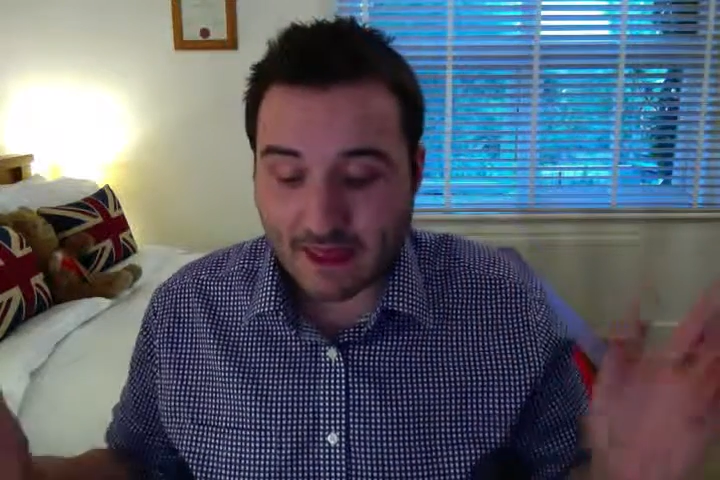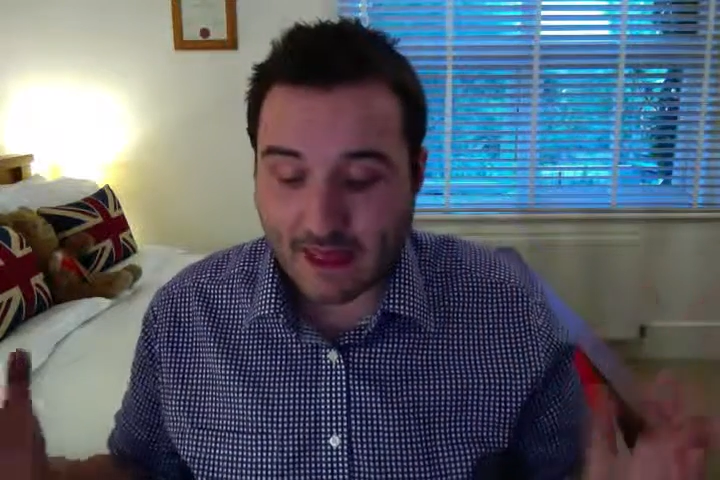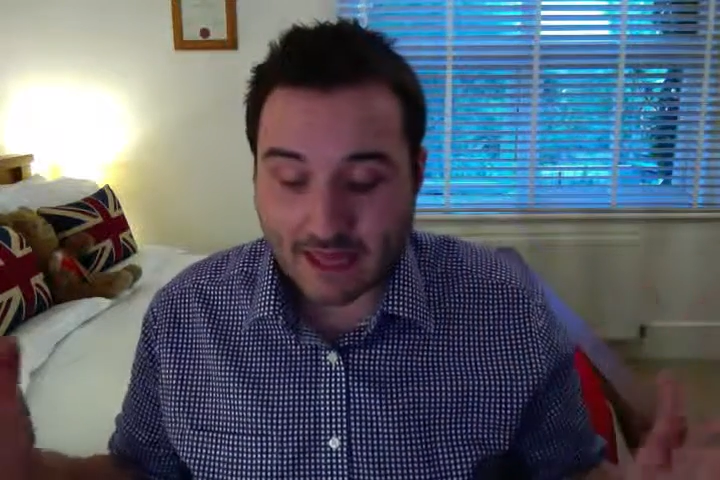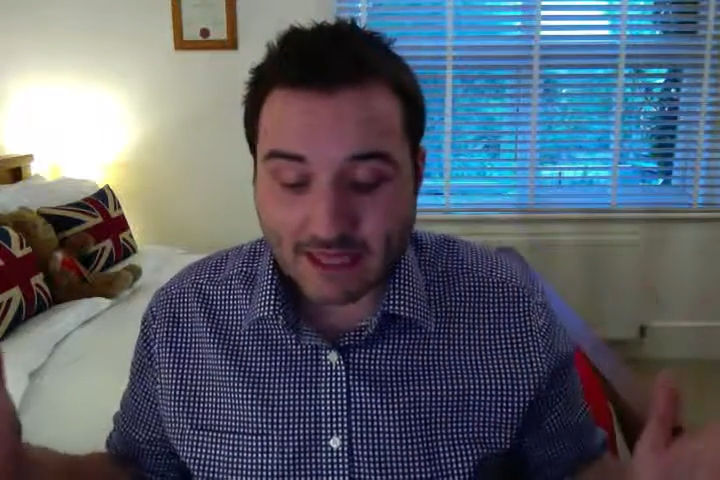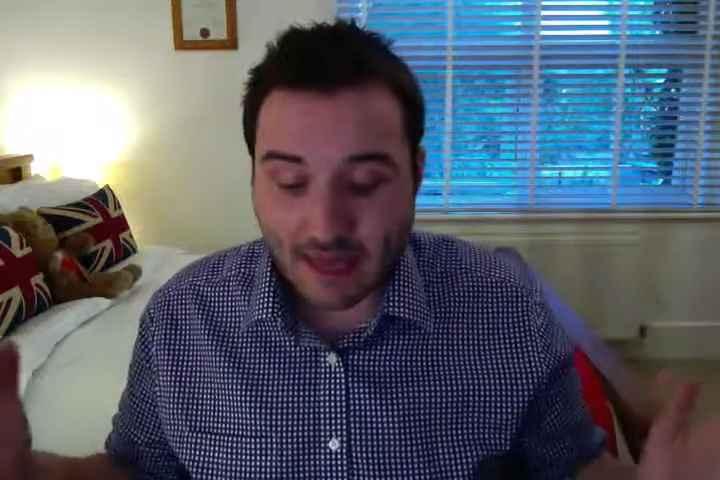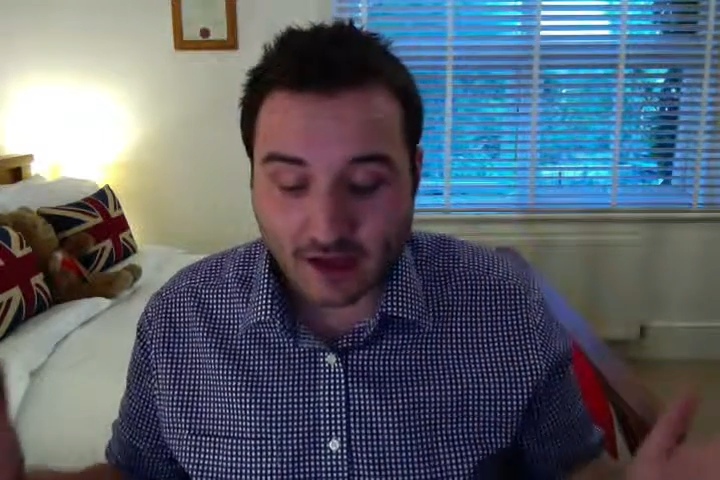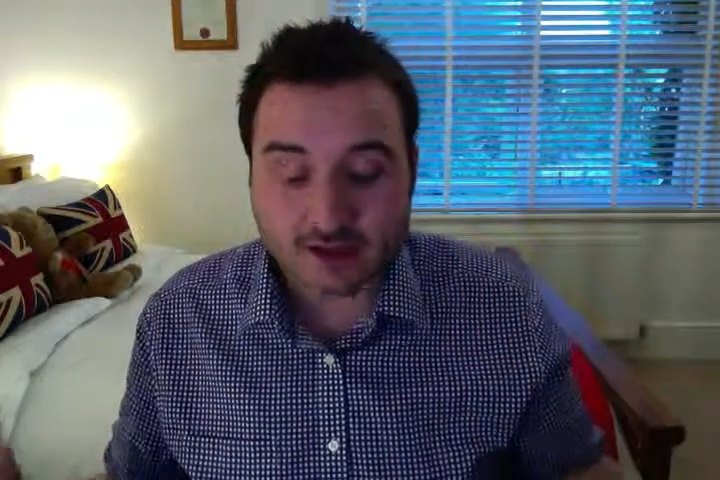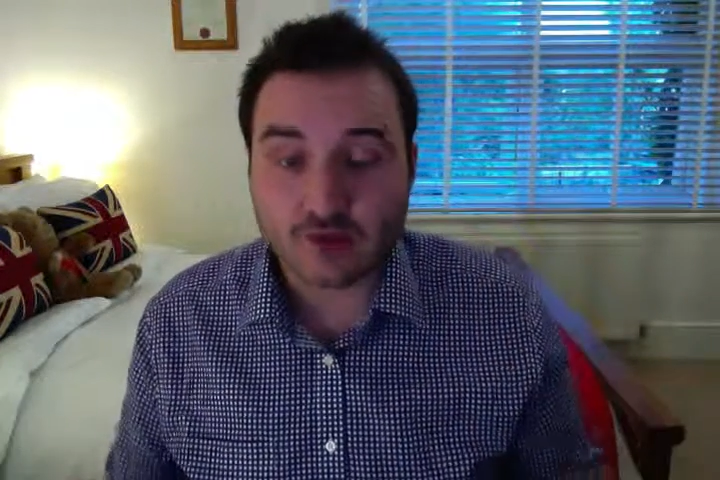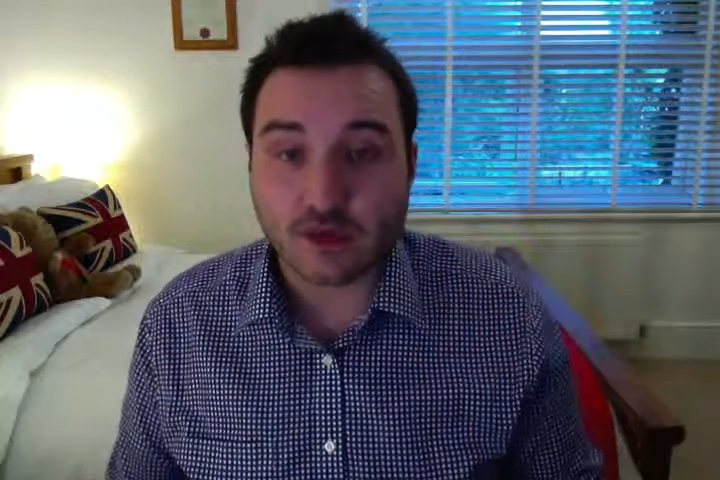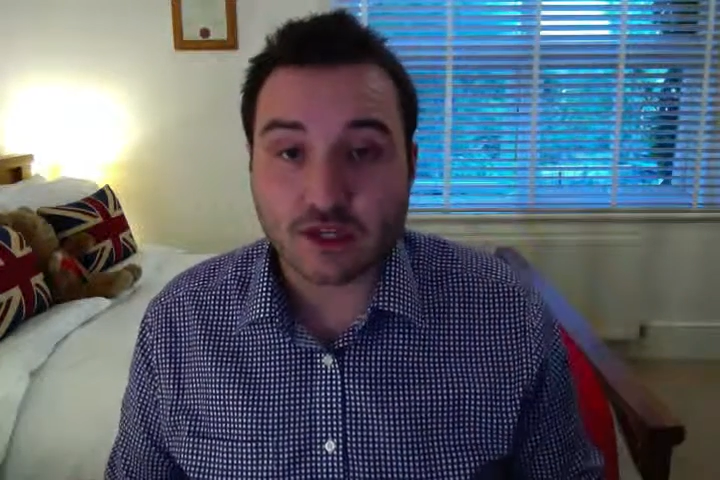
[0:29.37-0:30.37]
And yeah, I
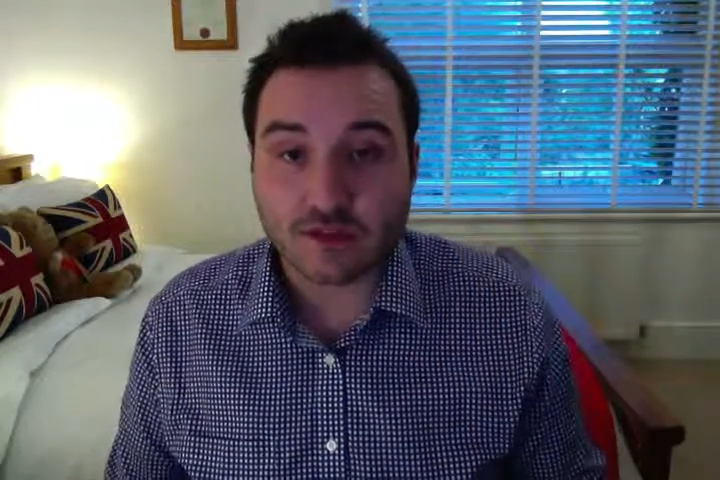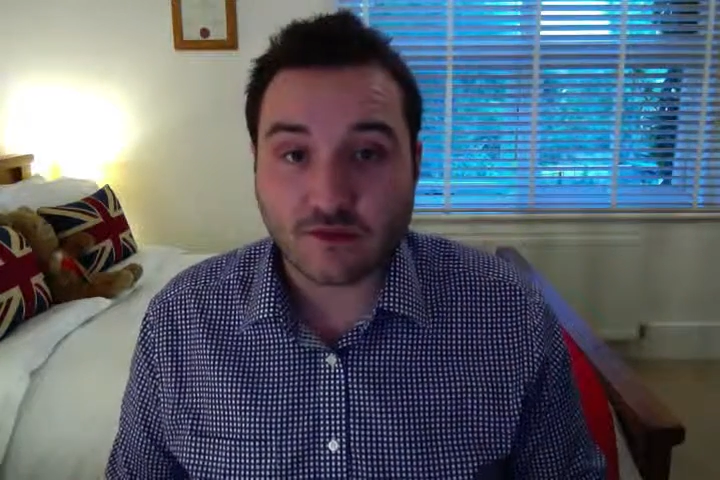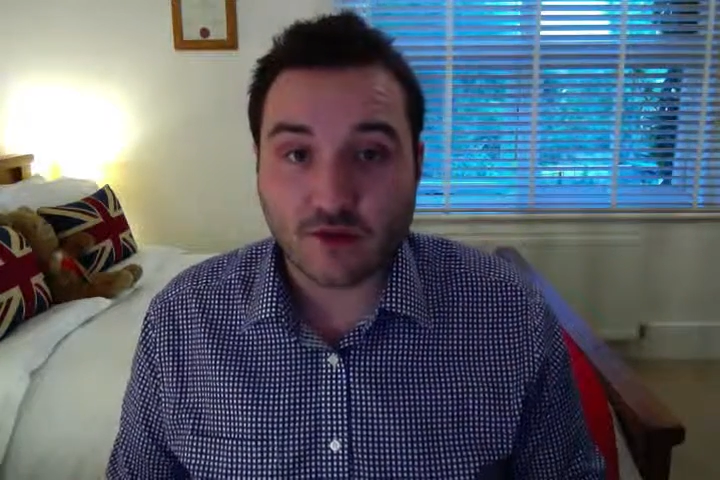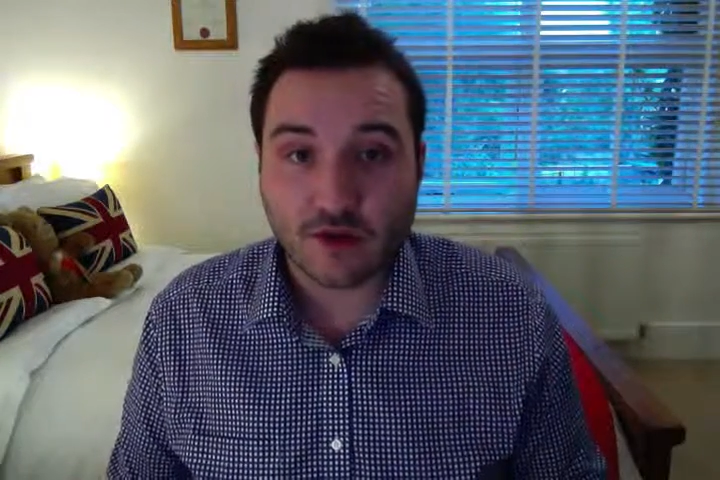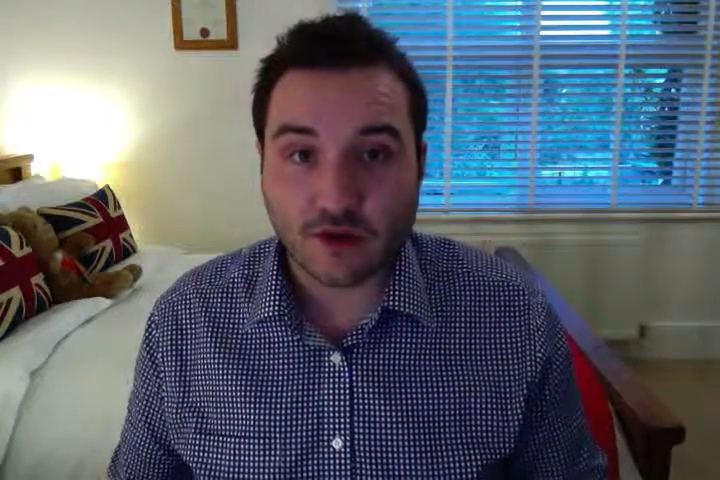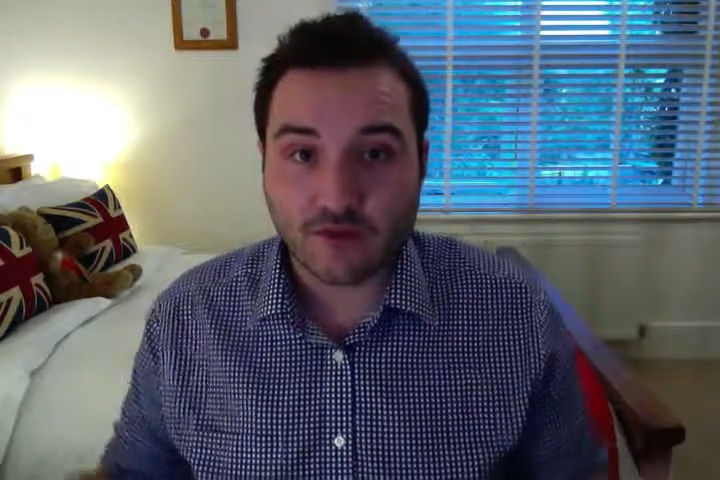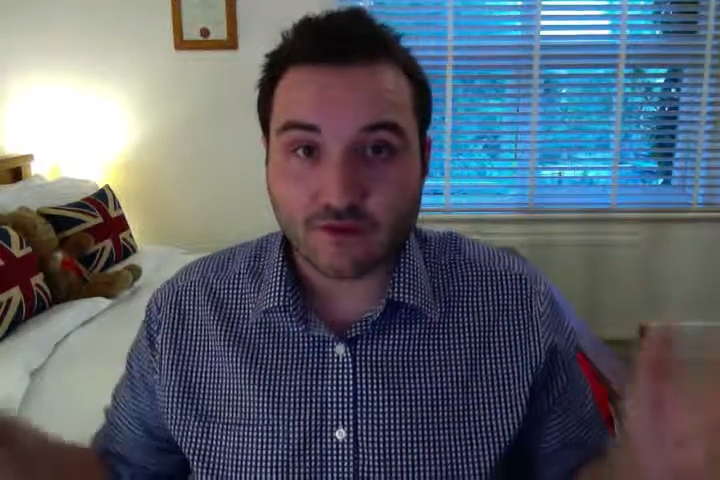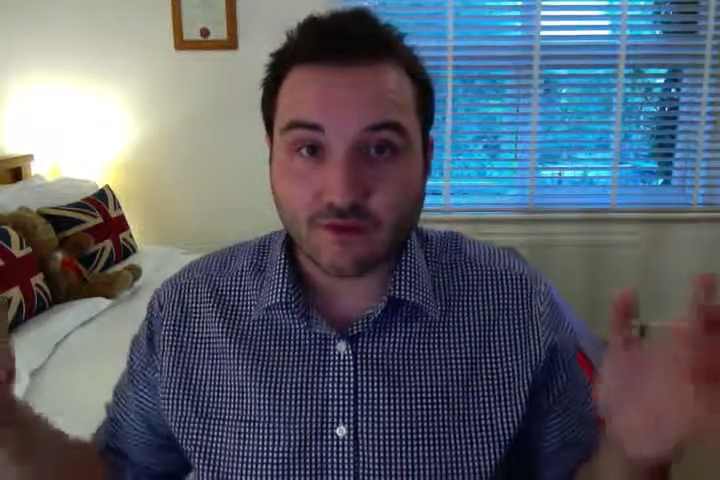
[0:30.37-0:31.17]
just wanted to, following on